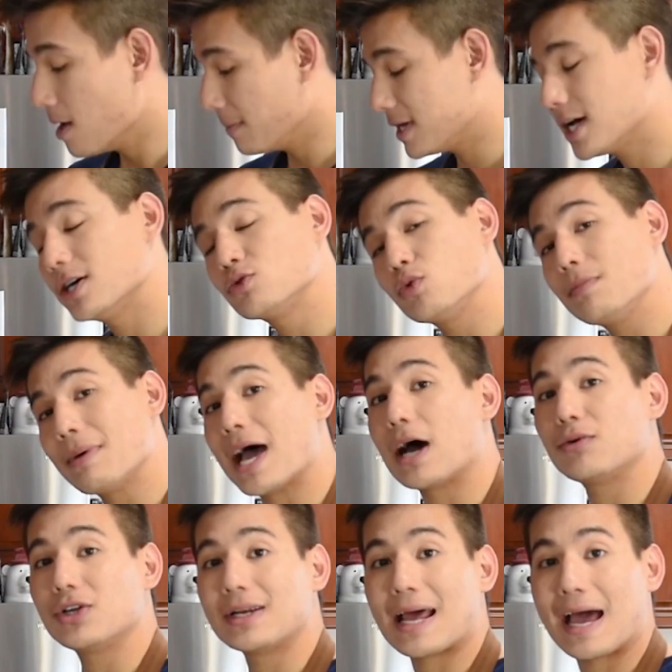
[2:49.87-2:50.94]
Because we
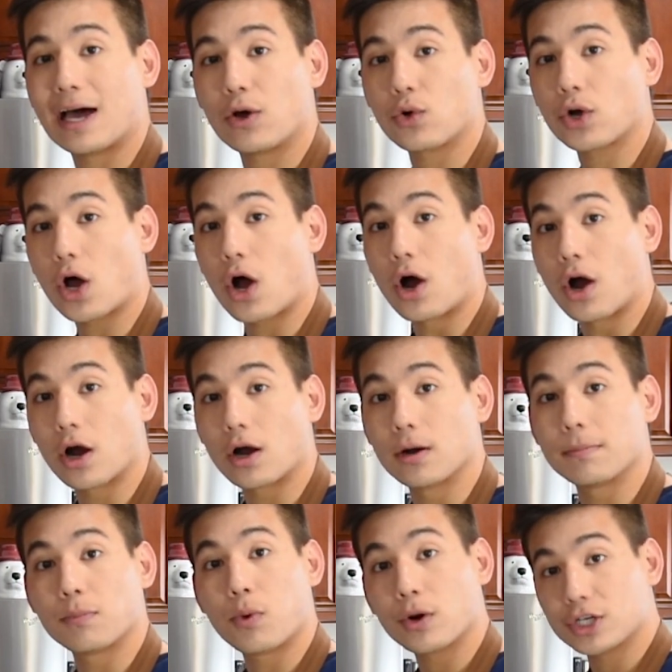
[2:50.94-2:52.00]
pounded out our
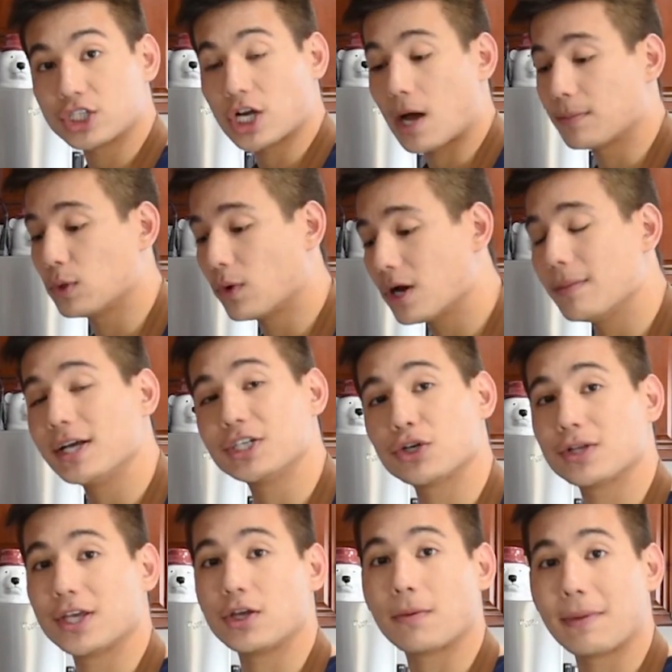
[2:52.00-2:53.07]
pork chop, you want to make
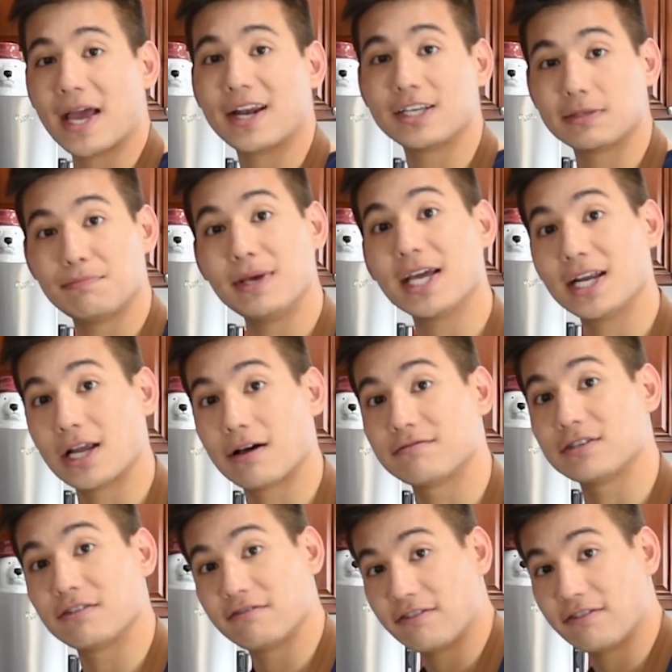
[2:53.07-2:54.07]
sure that your pan is big enough to